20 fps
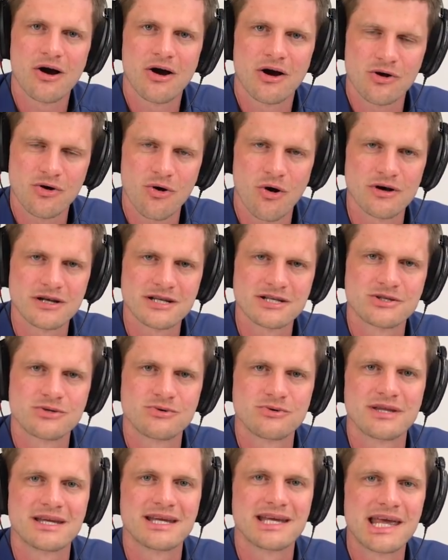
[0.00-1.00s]
according
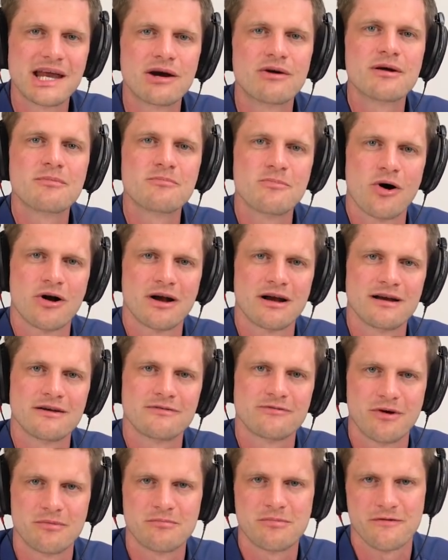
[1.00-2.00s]
to the hearing model
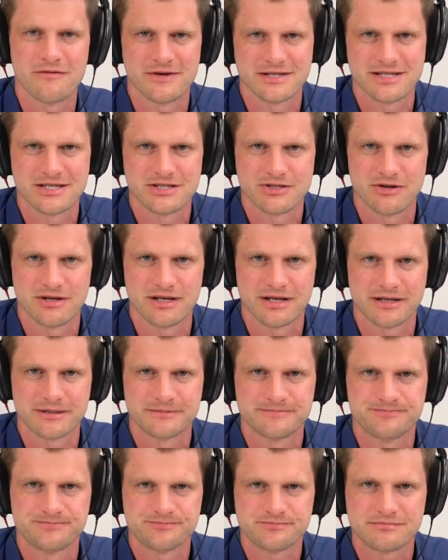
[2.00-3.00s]
from Professor Sottek.
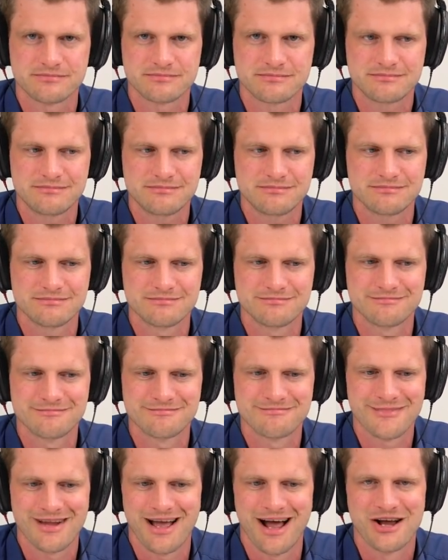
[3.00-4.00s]

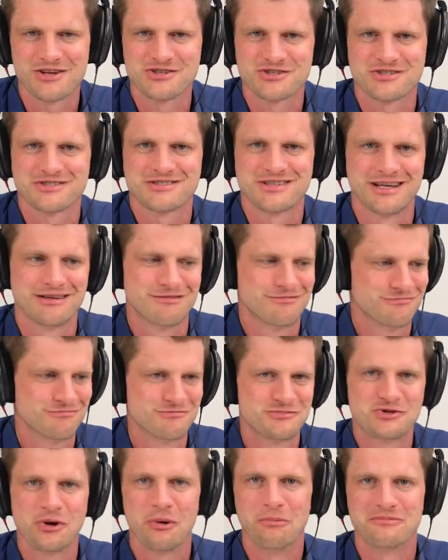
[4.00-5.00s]
I just say
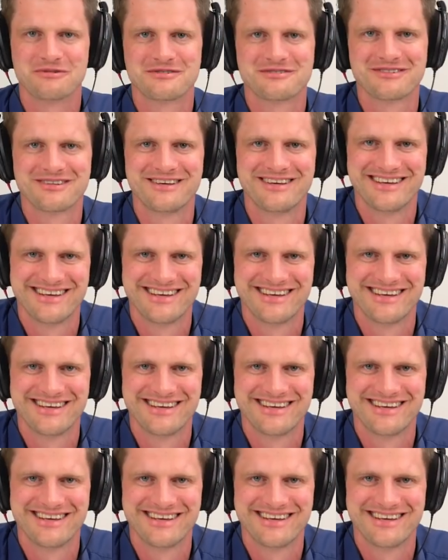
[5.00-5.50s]
tums.